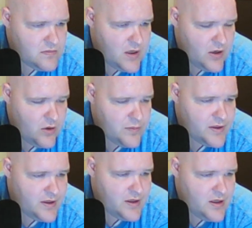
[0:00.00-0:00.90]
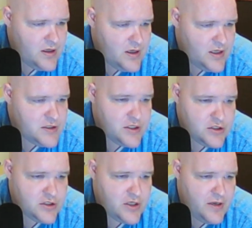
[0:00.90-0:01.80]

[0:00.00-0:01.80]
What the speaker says: I hope that I don't